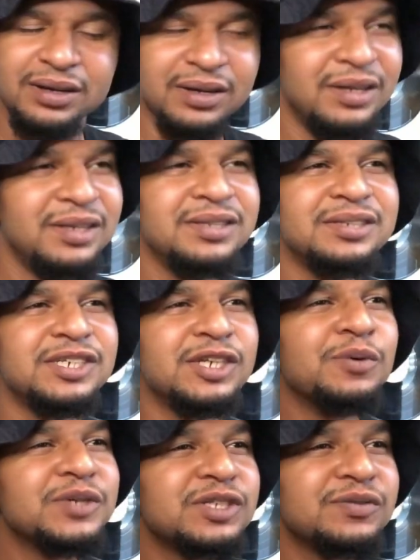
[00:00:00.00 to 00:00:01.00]
the show
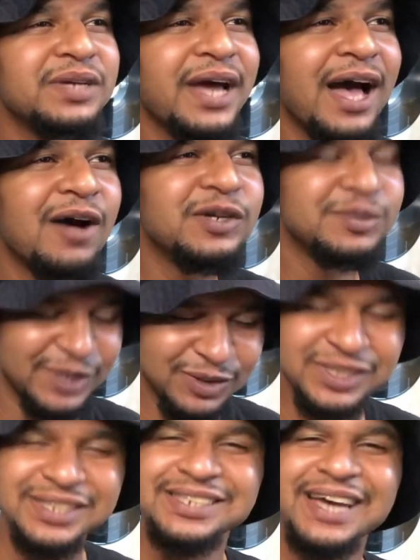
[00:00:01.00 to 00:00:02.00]
was 3 hours, but it was
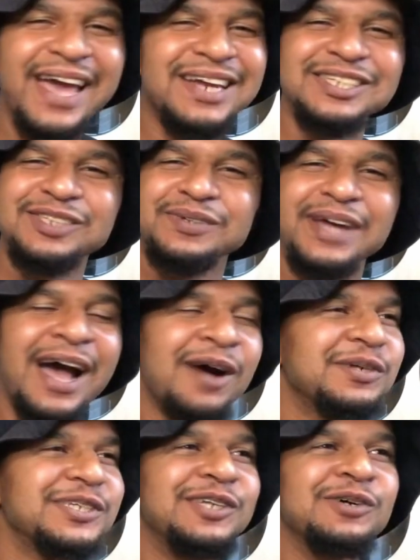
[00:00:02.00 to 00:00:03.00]
the tightest 3
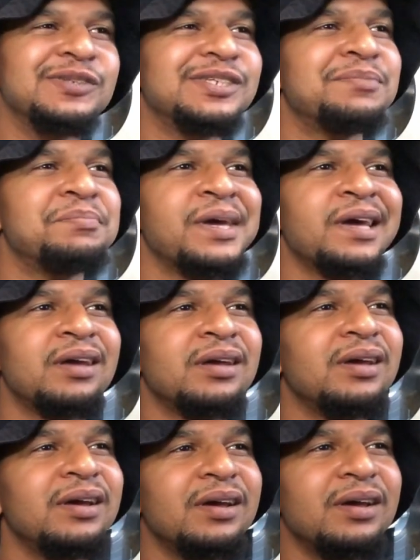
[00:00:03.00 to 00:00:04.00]
hours known to man.
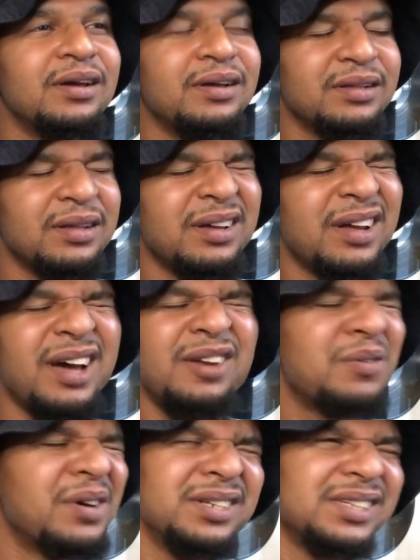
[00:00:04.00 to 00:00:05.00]
I
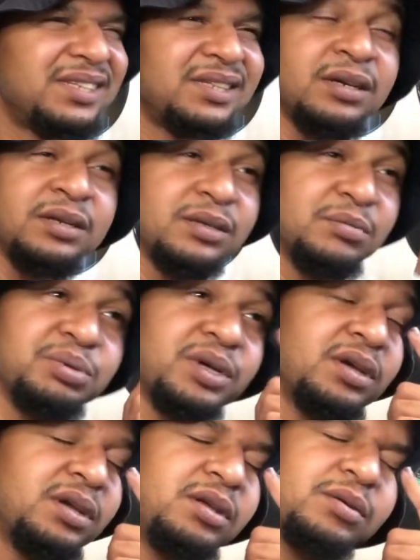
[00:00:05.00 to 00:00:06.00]
don't understand it. But
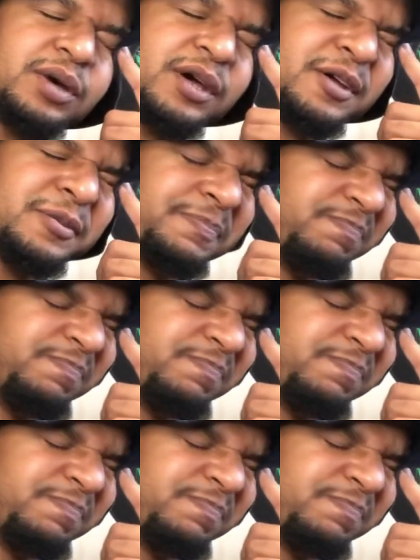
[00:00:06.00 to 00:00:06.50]
anyway,